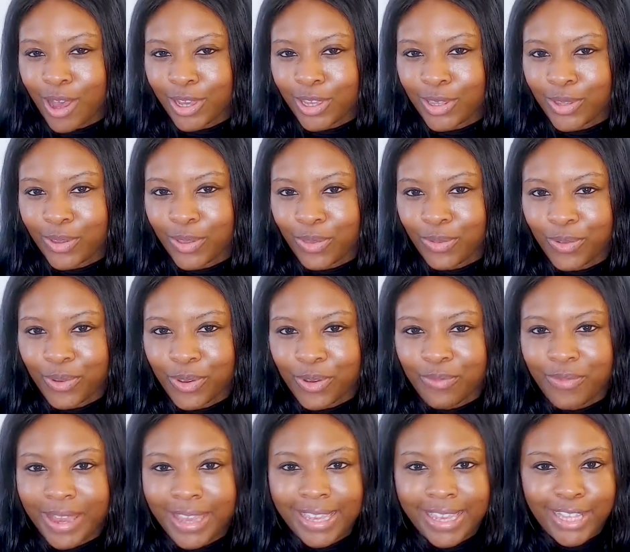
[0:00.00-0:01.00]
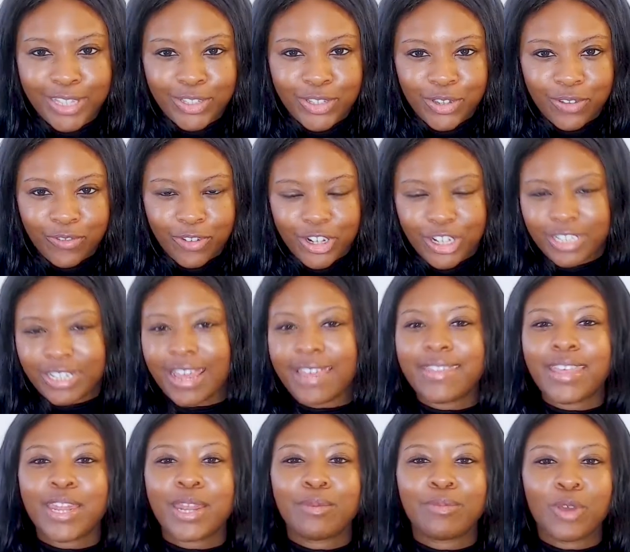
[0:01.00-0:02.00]
you through my answer first, and
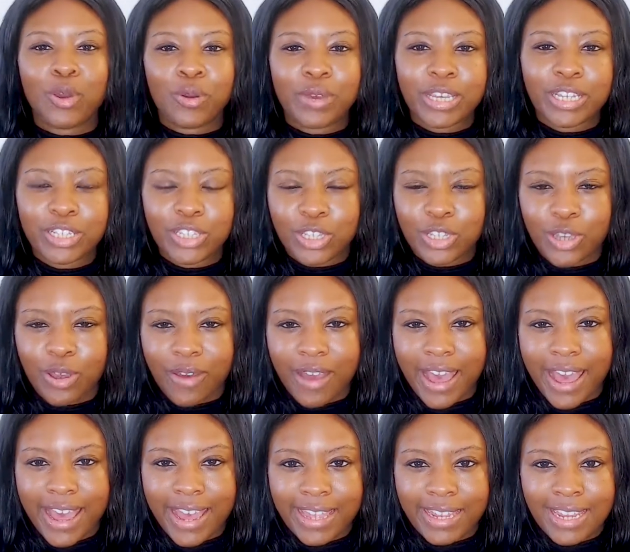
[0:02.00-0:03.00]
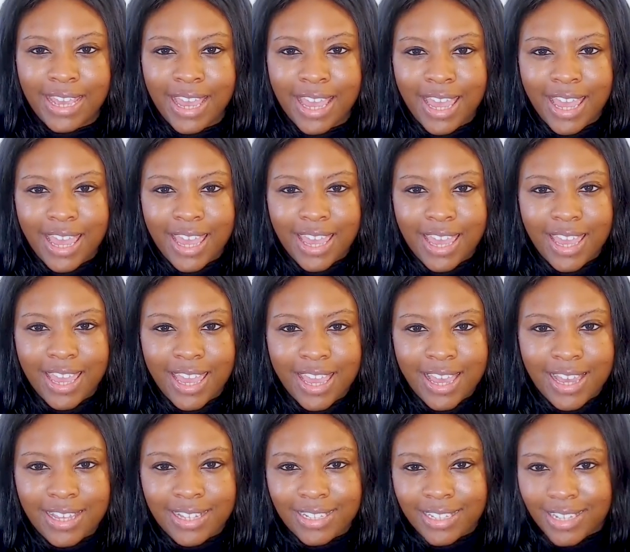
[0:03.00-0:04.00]
then I'm going to go ahead
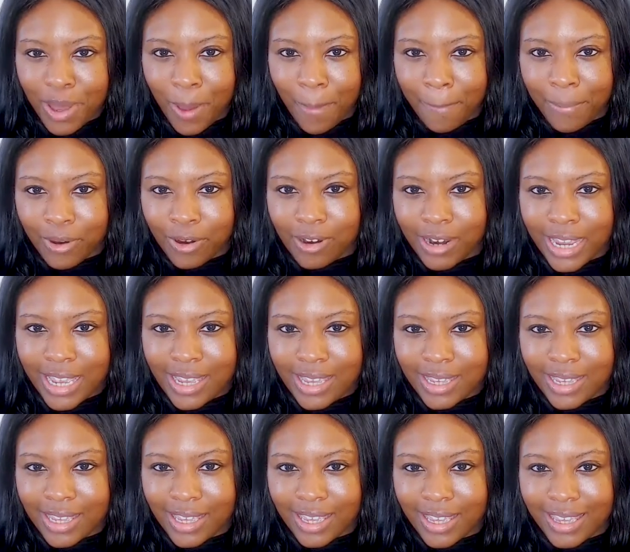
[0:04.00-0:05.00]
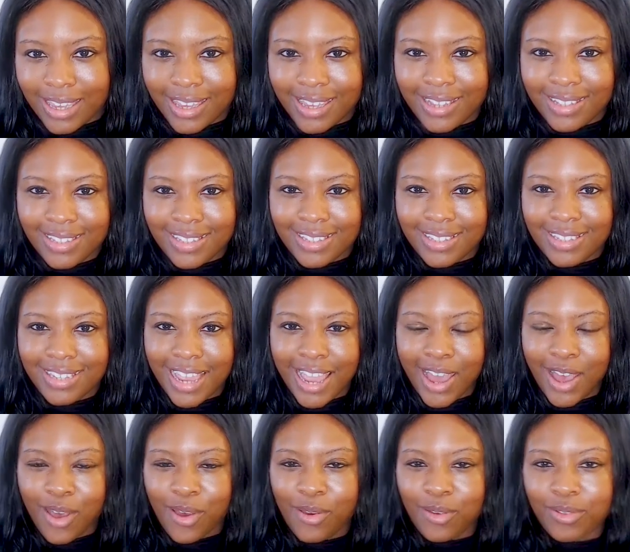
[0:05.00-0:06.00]
and break it
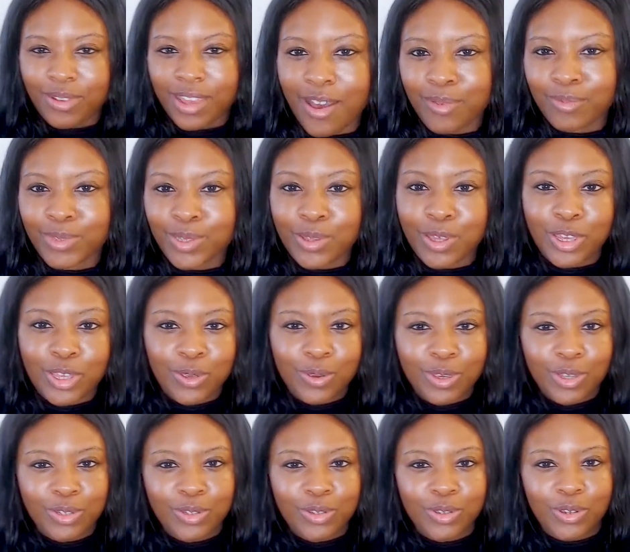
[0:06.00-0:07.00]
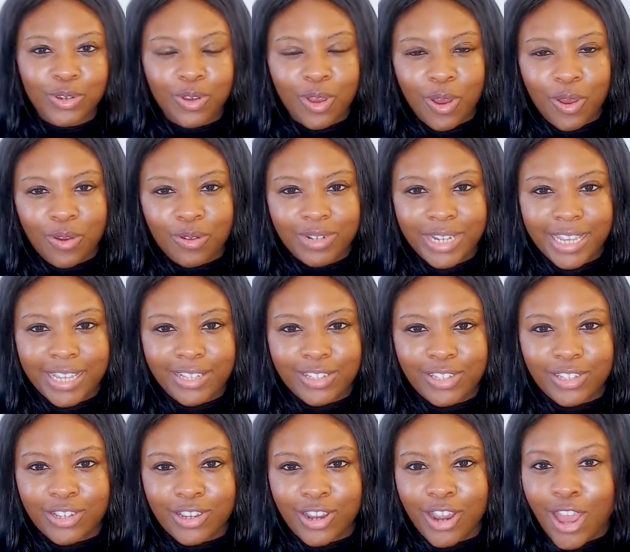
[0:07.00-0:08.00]
down so that you can do your own
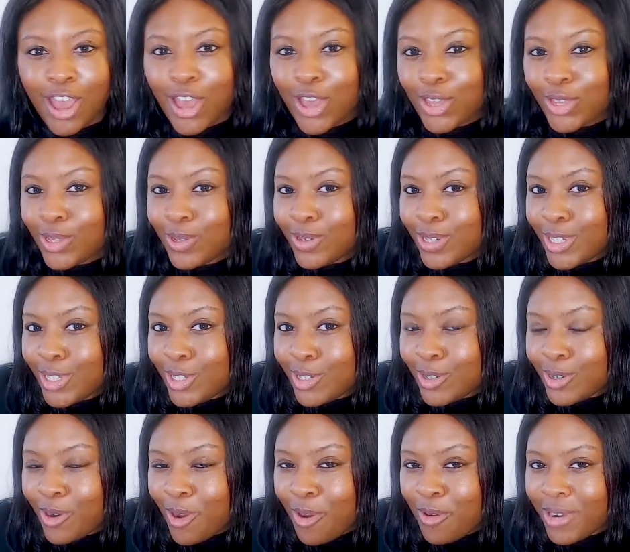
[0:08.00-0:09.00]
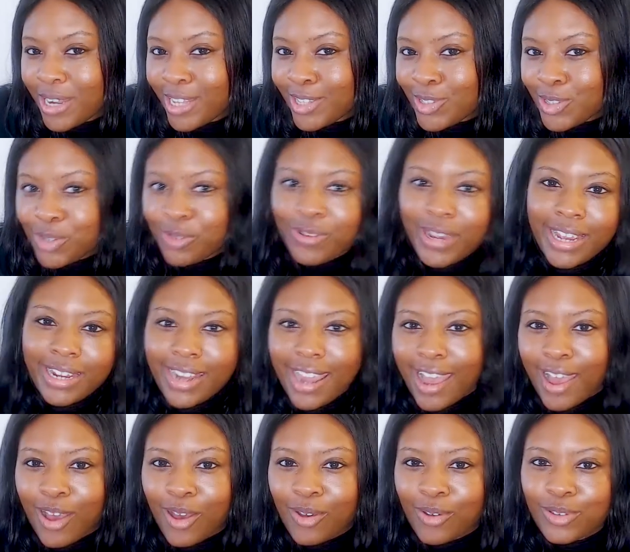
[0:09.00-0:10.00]
answer. You could do your own answer right
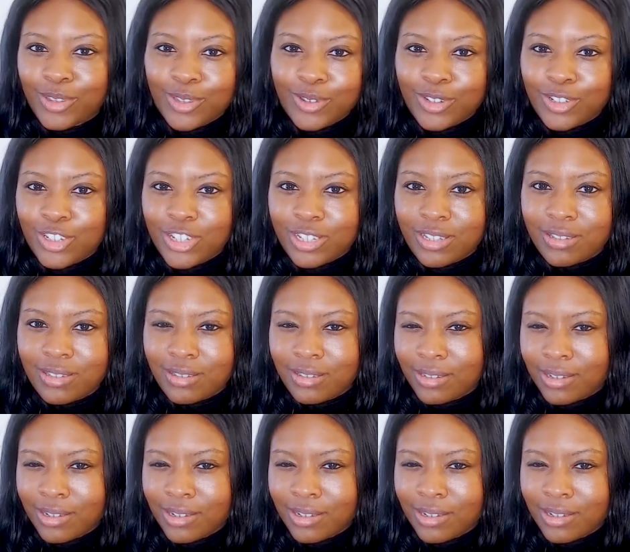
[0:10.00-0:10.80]
now. You could just,